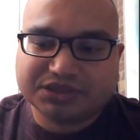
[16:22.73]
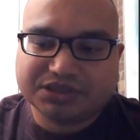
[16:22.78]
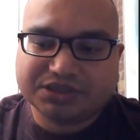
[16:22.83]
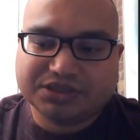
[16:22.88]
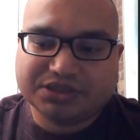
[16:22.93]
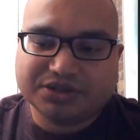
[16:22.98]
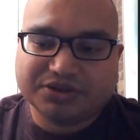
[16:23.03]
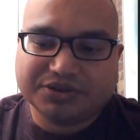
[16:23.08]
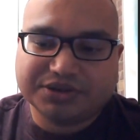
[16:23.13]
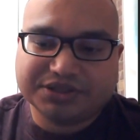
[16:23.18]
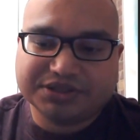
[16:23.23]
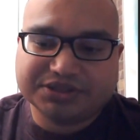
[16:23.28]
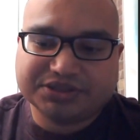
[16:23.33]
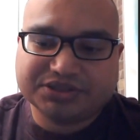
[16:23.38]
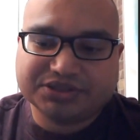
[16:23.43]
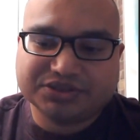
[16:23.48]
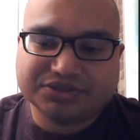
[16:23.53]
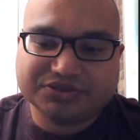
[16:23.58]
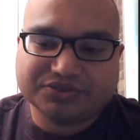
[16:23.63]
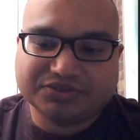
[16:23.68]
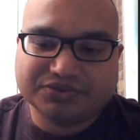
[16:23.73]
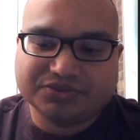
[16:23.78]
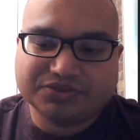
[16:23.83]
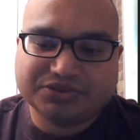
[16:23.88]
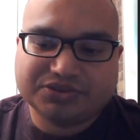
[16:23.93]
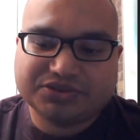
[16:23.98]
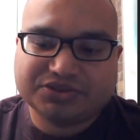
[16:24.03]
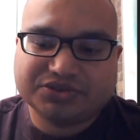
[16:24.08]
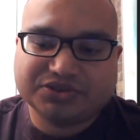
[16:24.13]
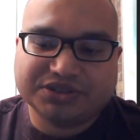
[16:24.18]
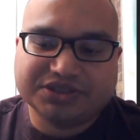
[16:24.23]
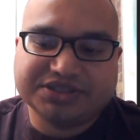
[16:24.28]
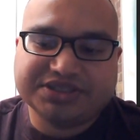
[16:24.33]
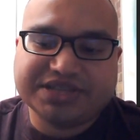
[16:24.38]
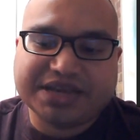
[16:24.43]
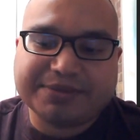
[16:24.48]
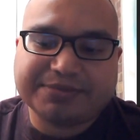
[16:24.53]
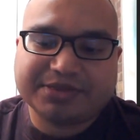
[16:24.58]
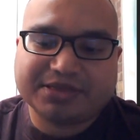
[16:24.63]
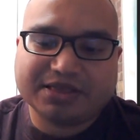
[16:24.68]
going to
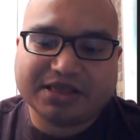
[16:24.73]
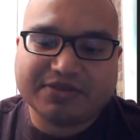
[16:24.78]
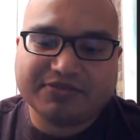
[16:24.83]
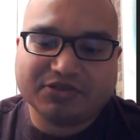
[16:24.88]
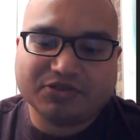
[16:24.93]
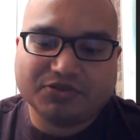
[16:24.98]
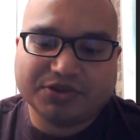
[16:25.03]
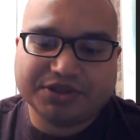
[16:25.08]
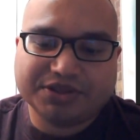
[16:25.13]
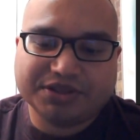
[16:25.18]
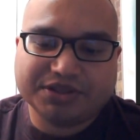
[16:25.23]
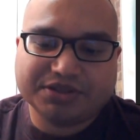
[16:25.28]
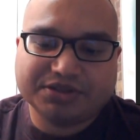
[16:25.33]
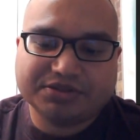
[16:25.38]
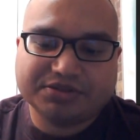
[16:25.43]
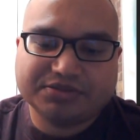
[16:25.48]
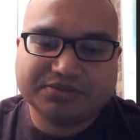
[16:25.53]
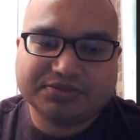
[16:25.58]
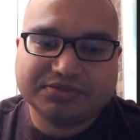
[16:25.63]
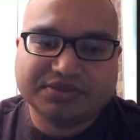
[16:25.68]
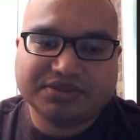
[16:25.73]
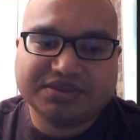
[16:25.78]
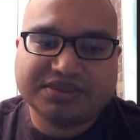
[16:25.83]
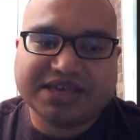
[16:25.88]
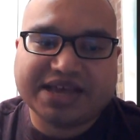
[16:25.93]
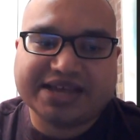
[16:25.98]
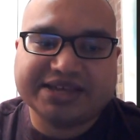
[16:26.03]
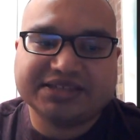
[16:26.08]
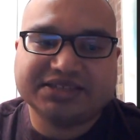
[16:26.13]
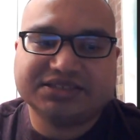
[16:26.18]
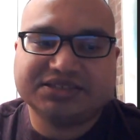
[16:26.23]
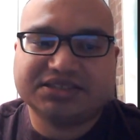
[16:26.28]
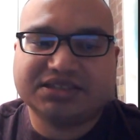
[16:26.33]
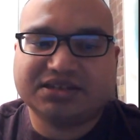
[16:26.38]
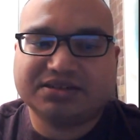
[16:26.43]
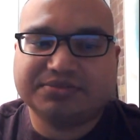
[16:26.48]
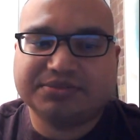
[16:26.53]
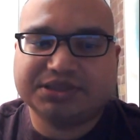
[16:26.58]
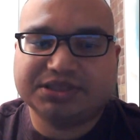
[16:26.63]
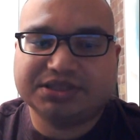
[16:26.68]
depth level with it, that is going
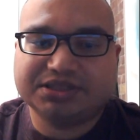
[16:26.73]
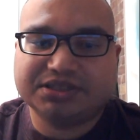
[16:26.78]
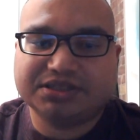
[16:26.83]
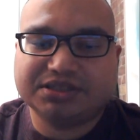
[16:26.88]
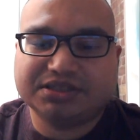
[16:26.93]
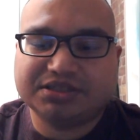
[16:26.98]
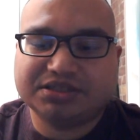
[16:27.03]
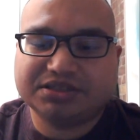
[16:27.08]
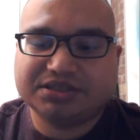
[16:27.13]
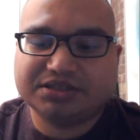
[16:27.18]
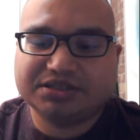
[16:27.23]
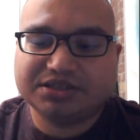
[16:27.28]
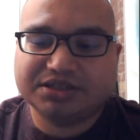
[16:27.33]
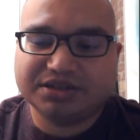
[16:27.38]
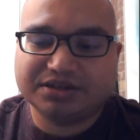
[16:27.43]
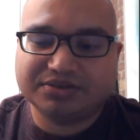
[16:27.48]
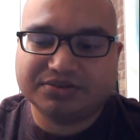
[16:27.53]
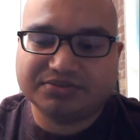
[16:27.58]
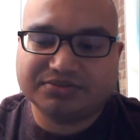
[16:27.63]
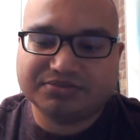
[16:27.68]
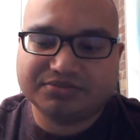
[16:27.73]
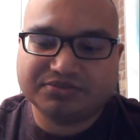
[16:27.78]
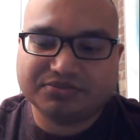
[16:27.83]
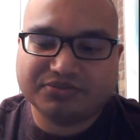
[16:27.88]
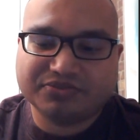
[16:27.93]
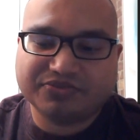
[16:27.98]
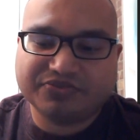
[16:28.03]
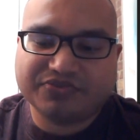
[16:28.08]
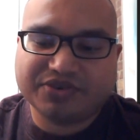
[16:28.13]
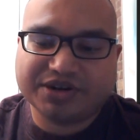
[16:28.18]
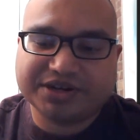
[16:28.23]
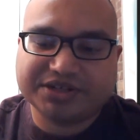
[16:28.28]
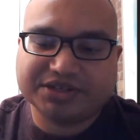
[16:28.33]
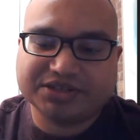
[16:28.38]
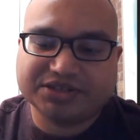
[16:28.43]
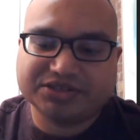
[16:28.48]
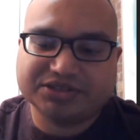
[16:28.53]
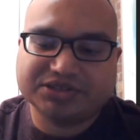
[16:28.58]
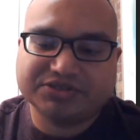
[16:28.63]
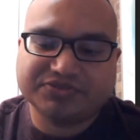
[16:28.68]
to be, you know, very
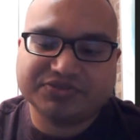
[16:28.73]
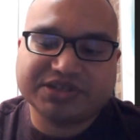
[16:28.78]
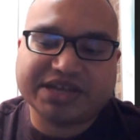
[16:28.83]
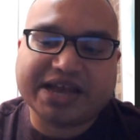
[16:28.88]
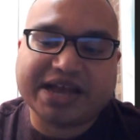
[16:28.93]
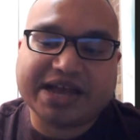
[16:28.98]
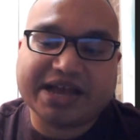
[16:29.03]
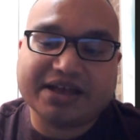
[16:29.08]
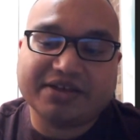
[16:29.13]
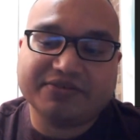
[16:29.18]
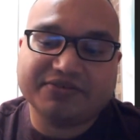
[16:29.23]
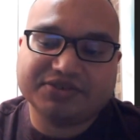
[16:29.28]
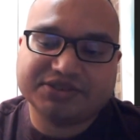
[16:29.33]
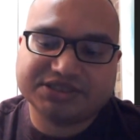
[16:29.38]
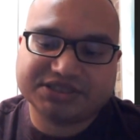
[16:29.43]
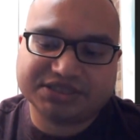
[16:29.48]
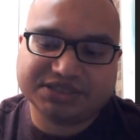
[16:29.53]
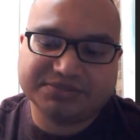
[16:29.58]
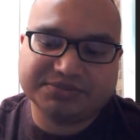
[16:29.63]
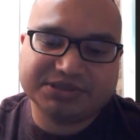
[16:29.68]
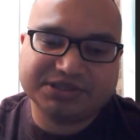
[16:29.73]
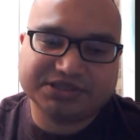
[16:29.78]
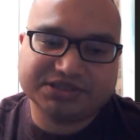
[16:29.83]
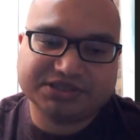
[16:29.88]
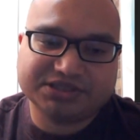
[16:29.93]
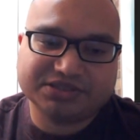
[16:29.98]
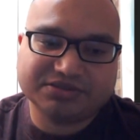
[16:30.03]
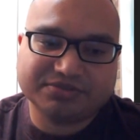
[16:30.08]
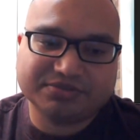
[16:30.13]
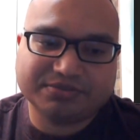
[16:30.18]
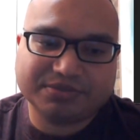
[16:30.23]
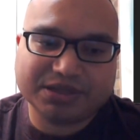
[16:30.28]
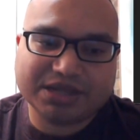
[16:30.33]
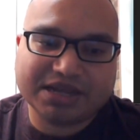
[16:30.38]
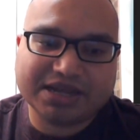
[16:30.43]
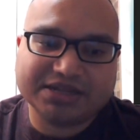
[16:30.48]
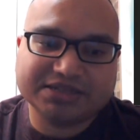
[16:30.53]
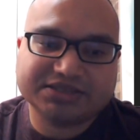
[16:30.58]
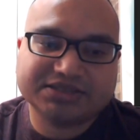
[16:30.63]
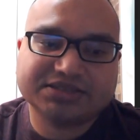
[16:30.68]
conducive to have sleep consume
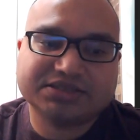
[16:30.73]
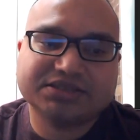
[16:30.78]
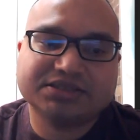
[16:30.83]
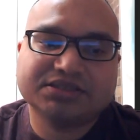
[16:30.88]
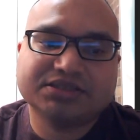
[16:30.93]
blast.